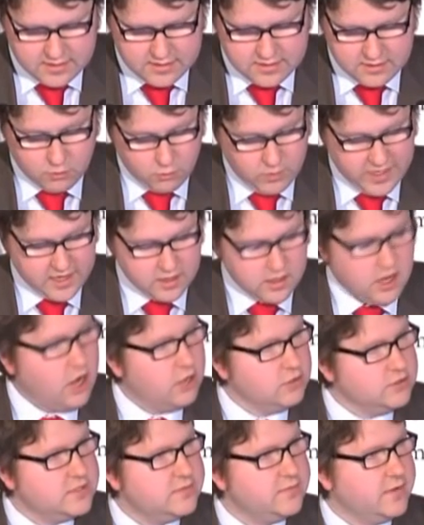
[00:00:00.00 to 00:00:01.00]
that we can
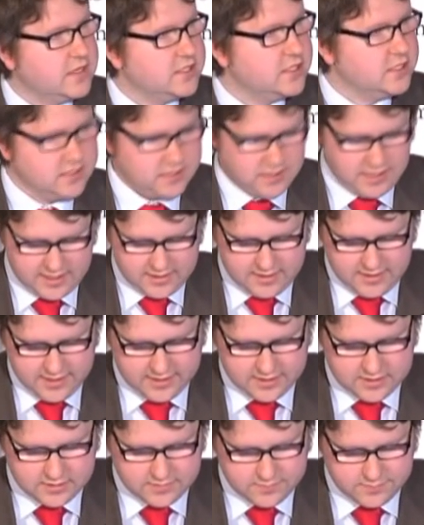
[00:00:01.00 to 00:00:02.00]
host functions like
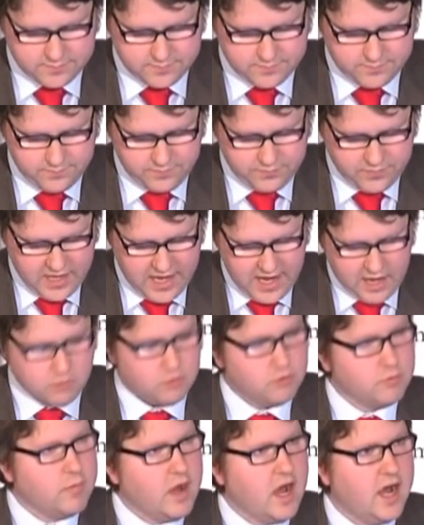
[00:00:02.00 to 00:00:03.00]
this and
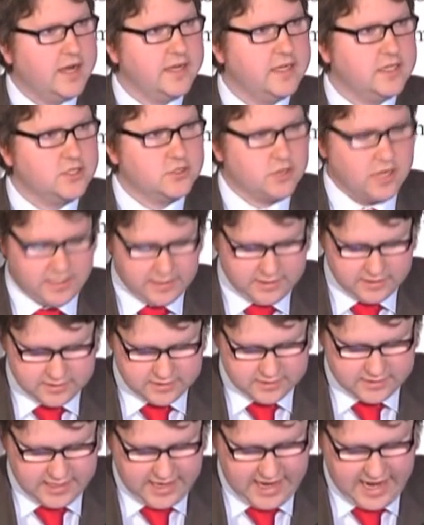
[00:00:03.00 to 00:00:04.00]
remind
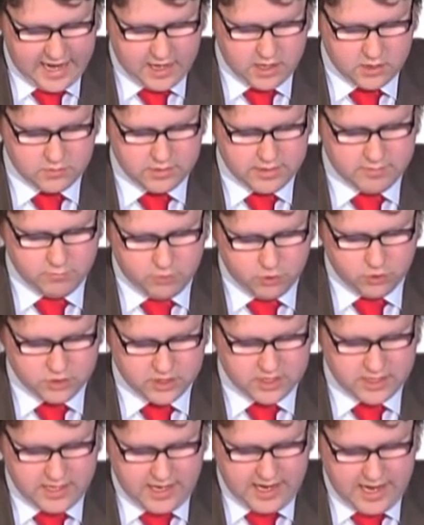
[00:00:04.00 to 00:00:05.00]
Australians how
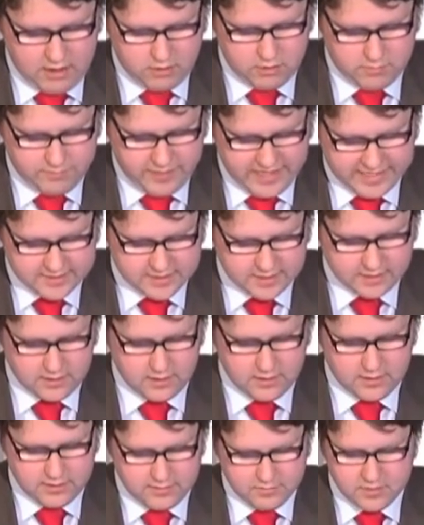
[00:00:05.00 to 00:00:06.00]
important our basic
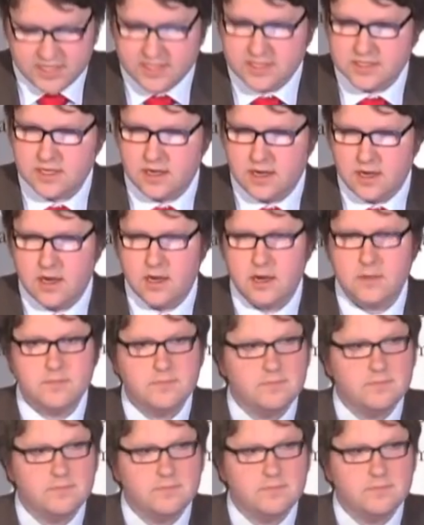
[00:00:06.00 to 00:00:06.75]
liberties are.